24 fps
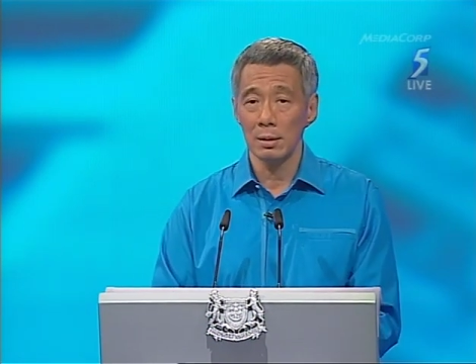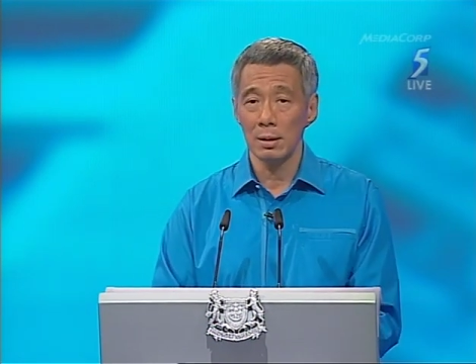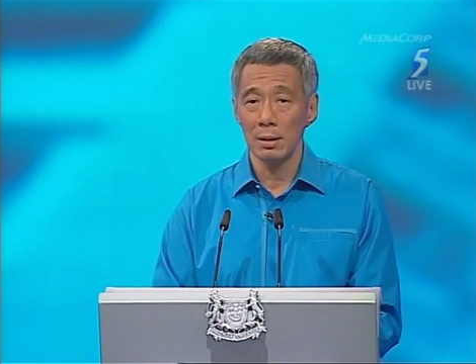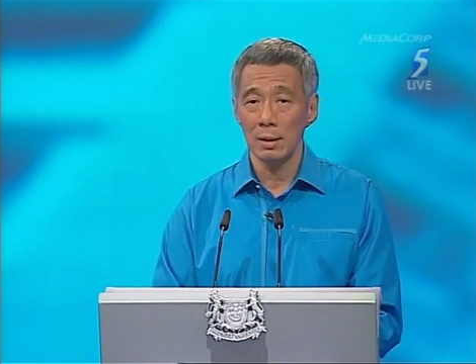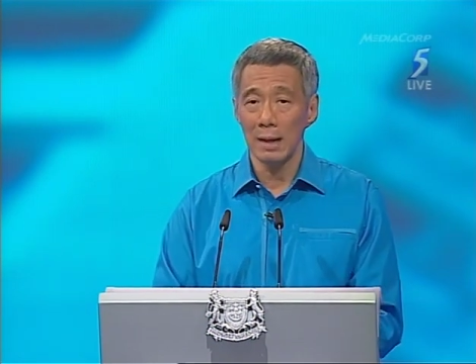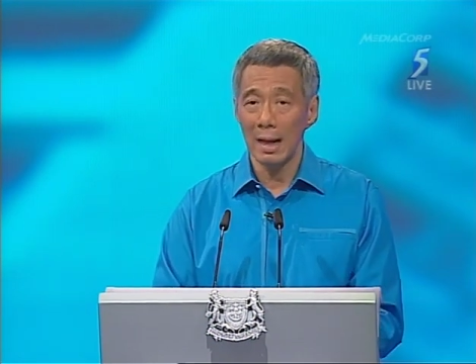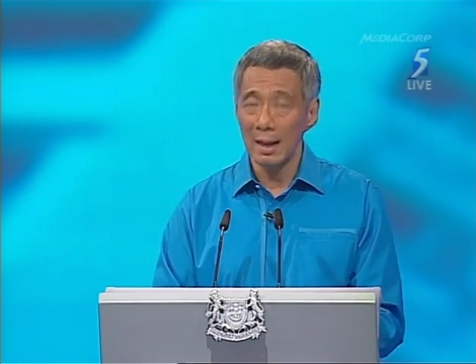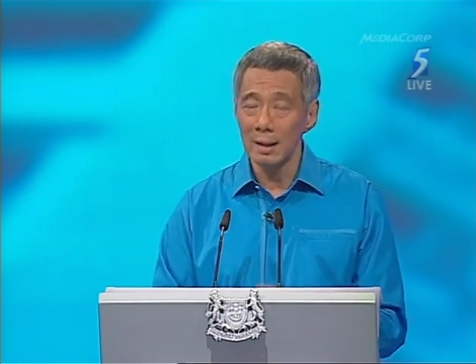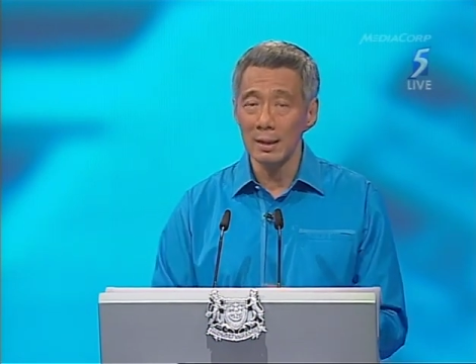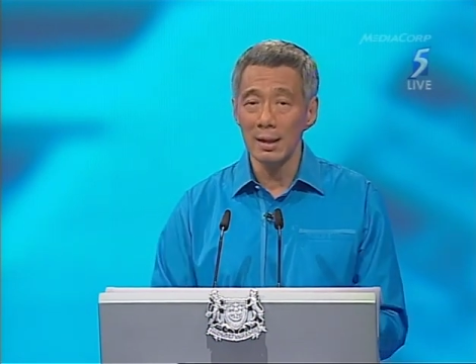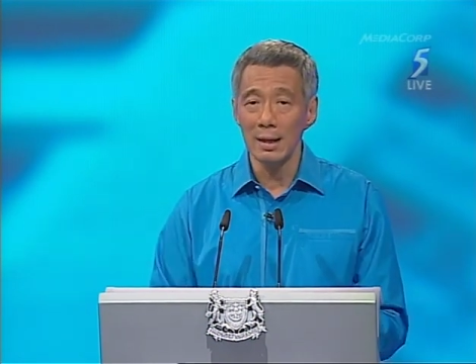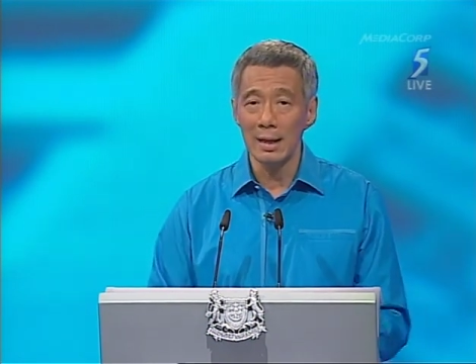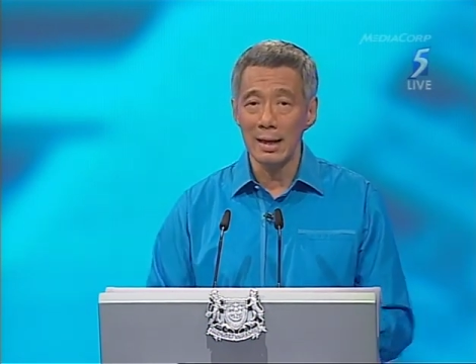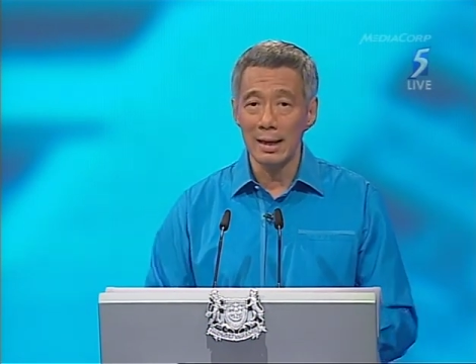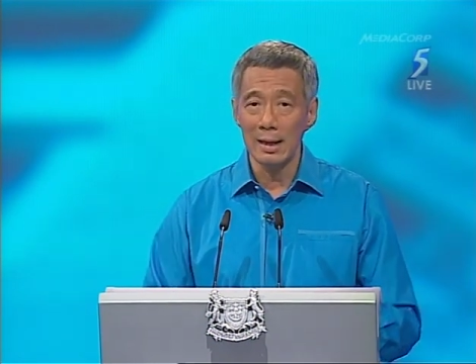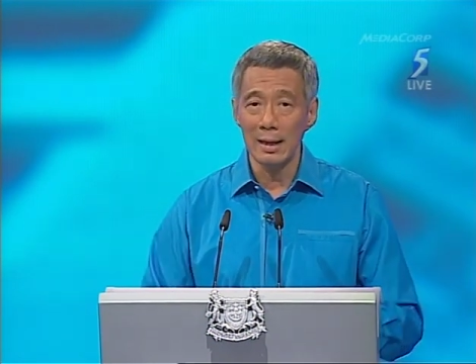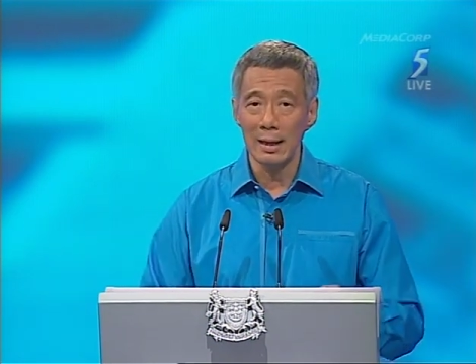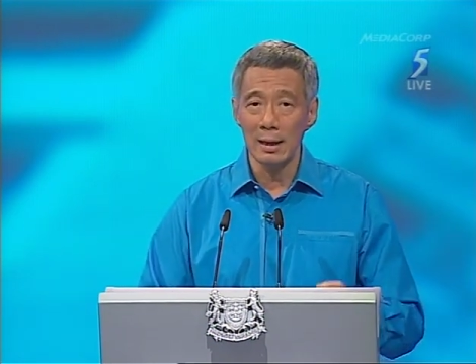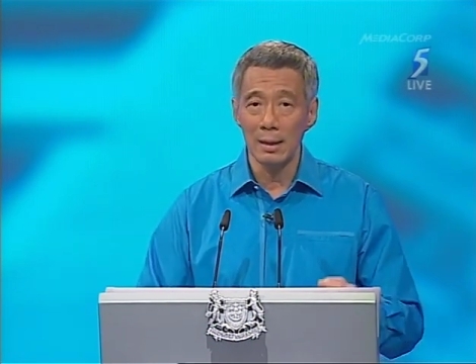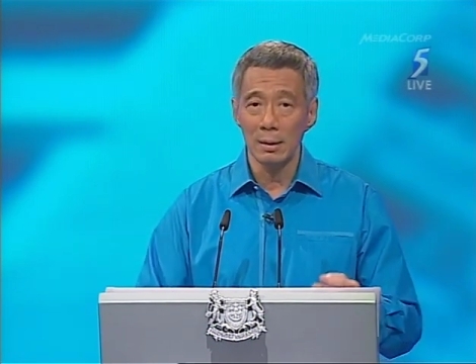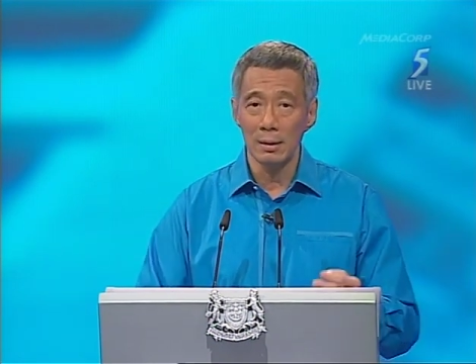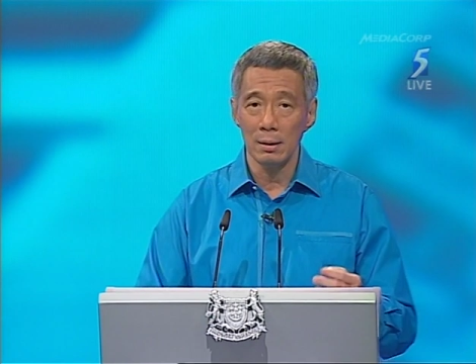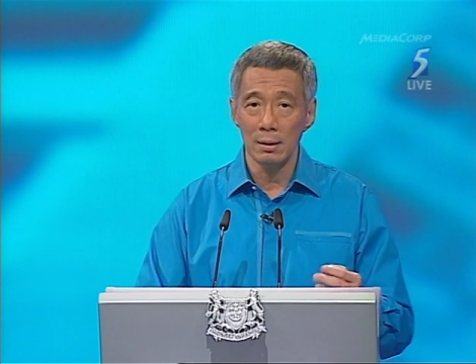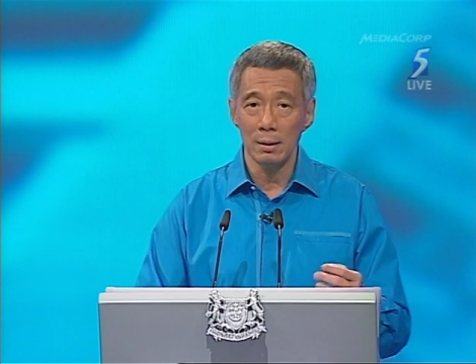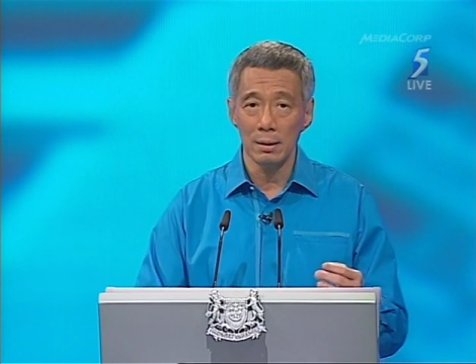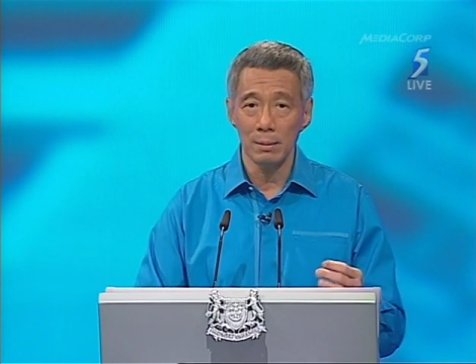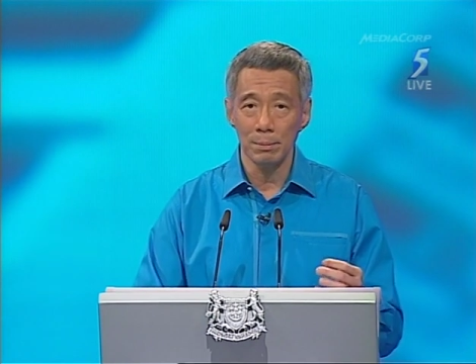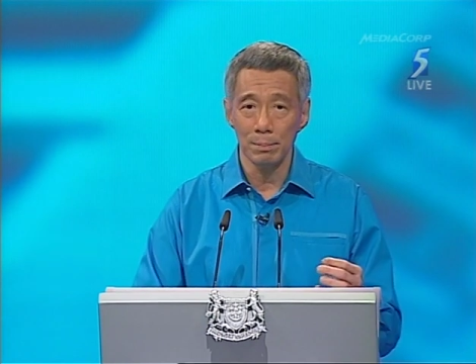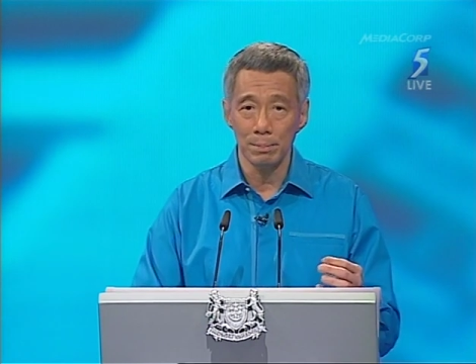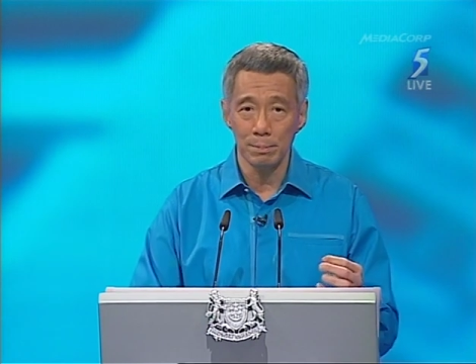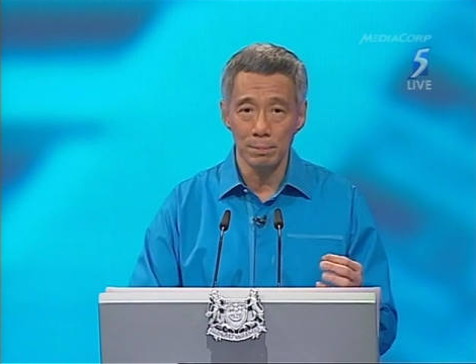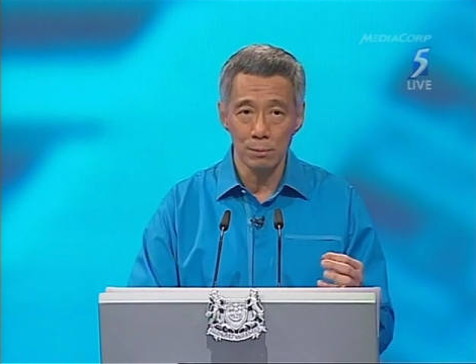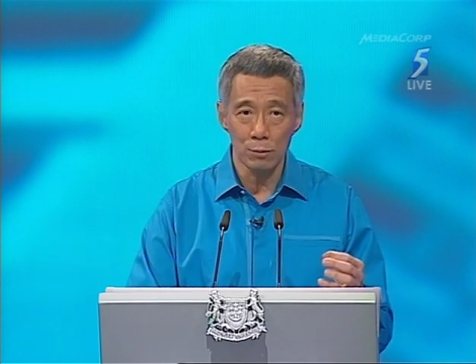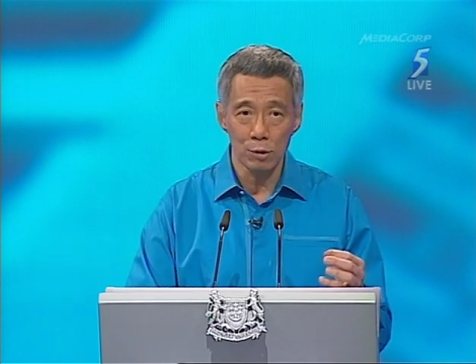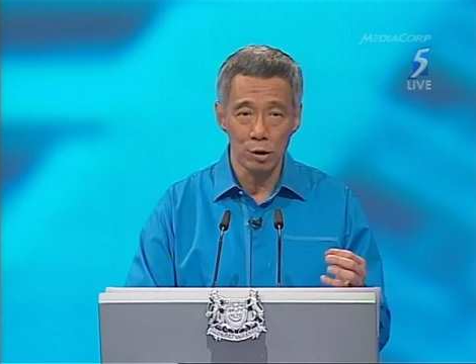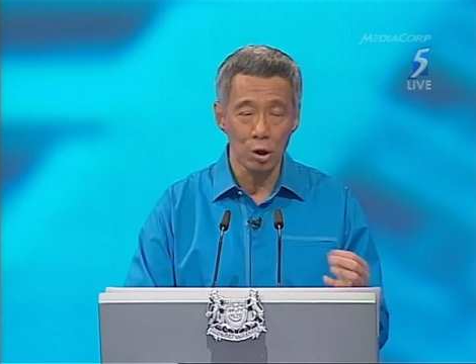elderly
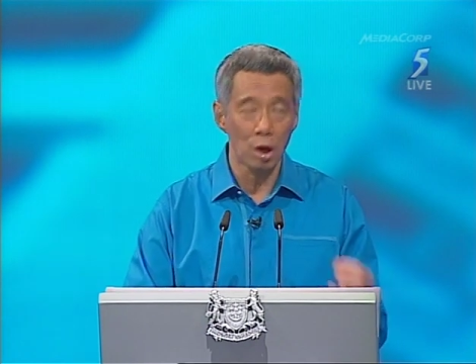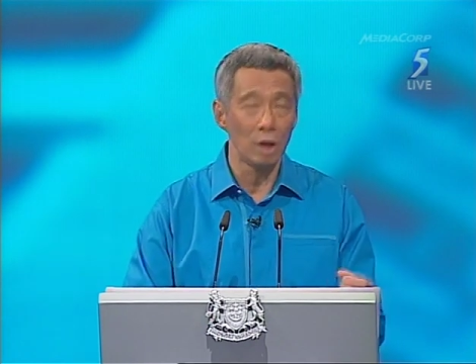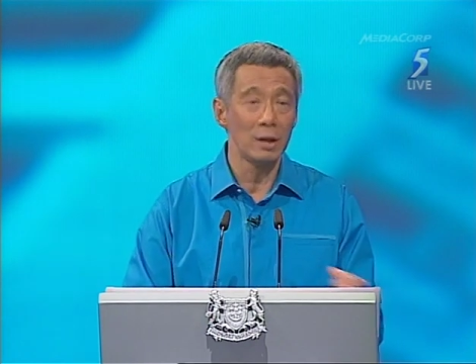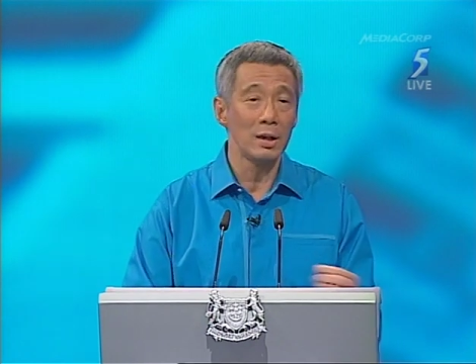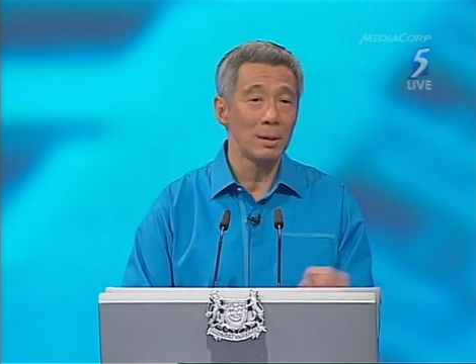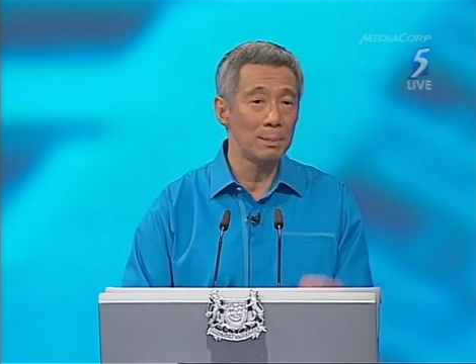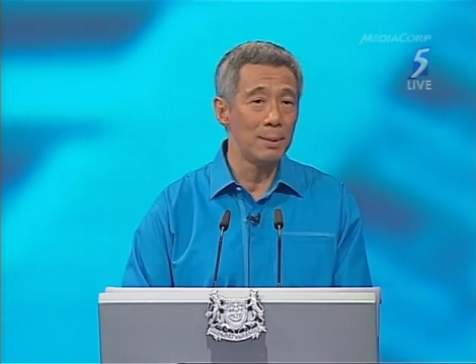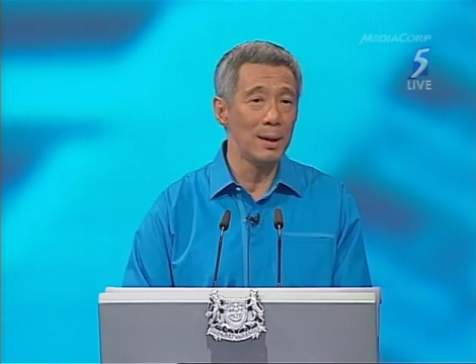chronic